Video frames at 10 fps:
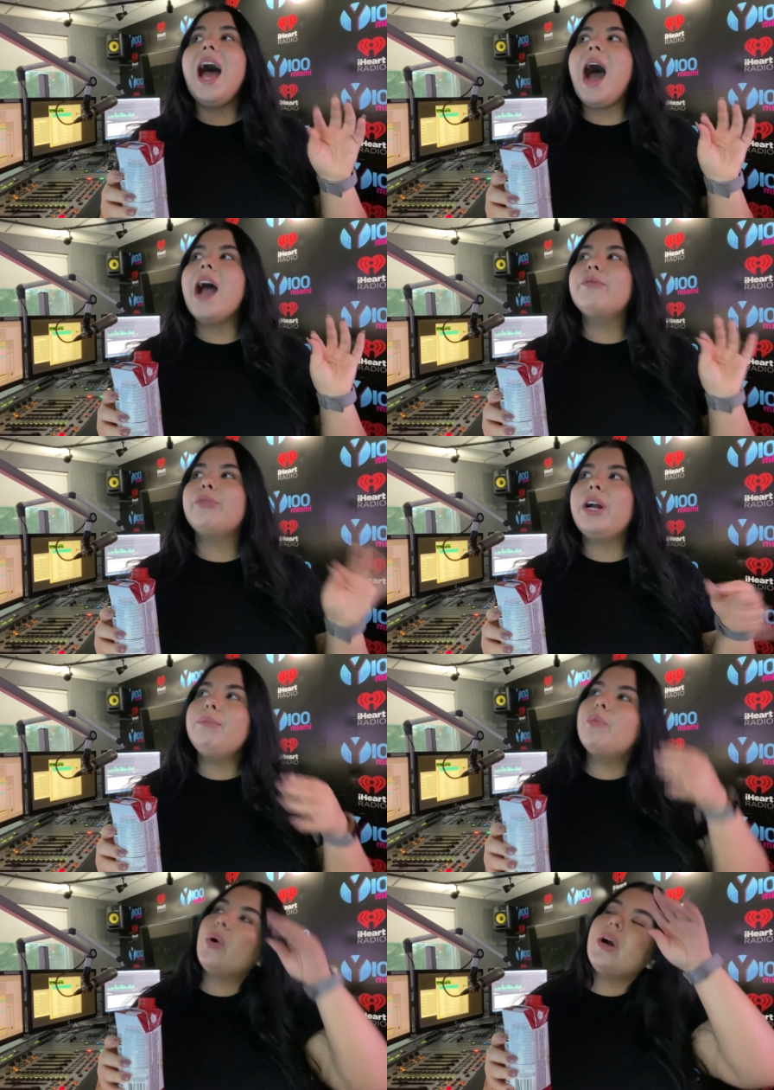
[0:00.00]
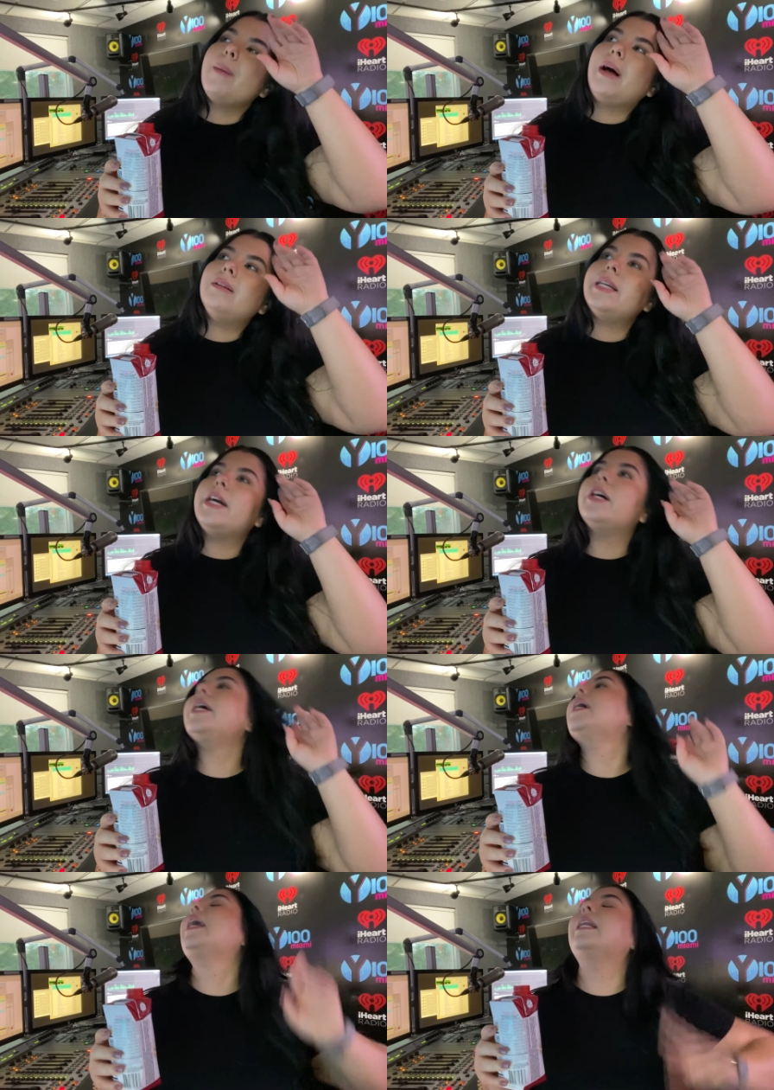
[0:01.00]
I've read more about
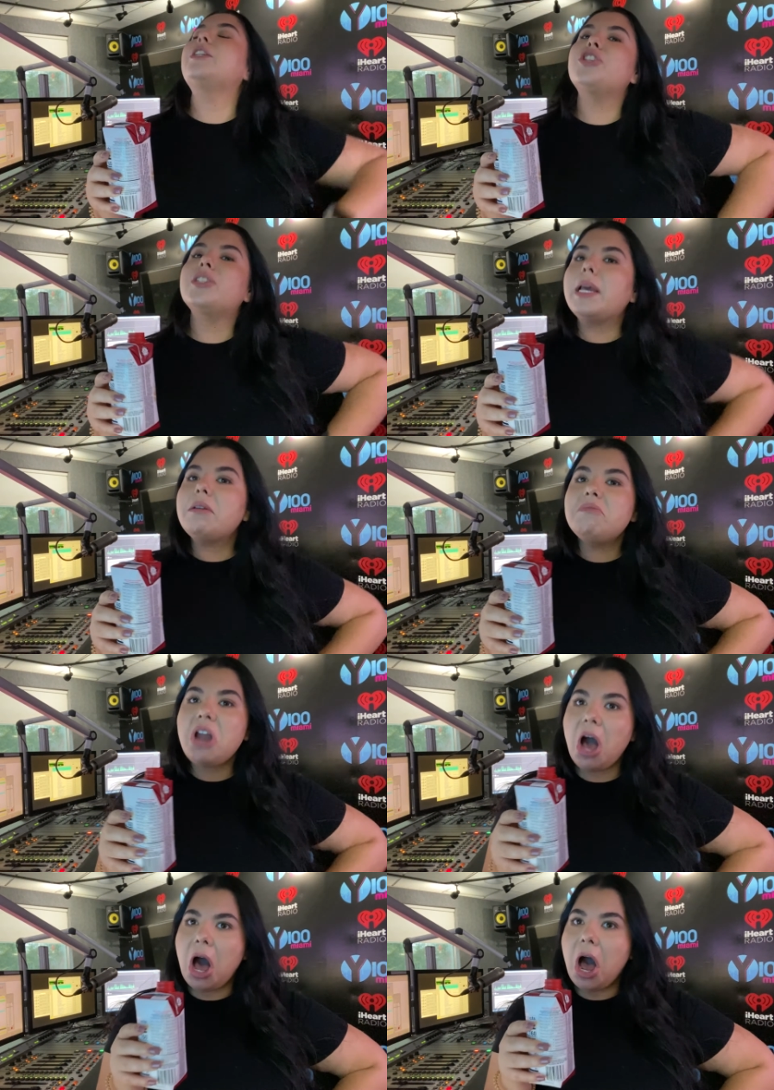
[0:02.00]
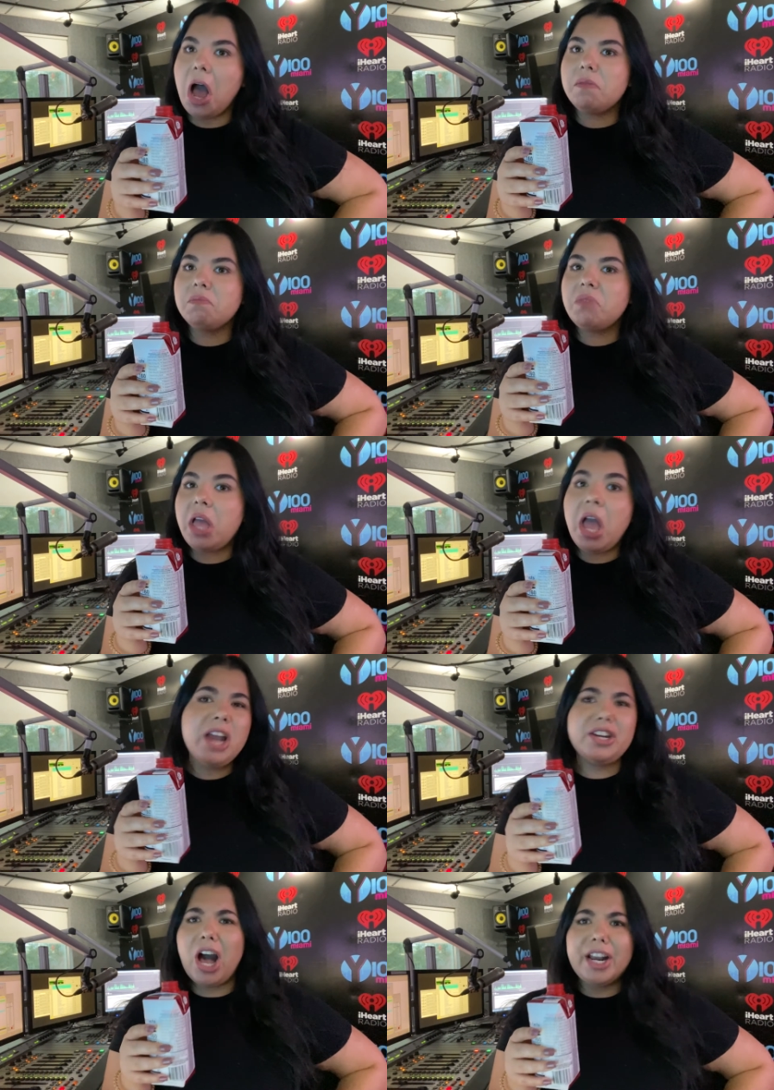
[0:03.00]
dairy, and it's just like not
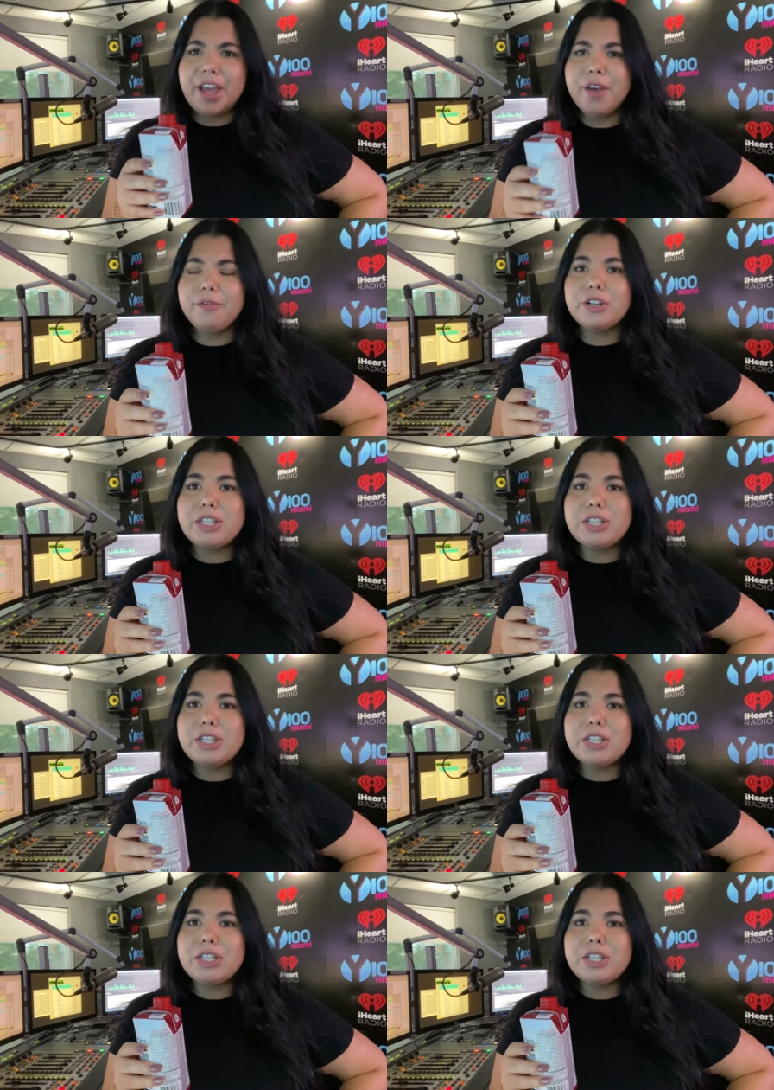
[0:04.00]
it for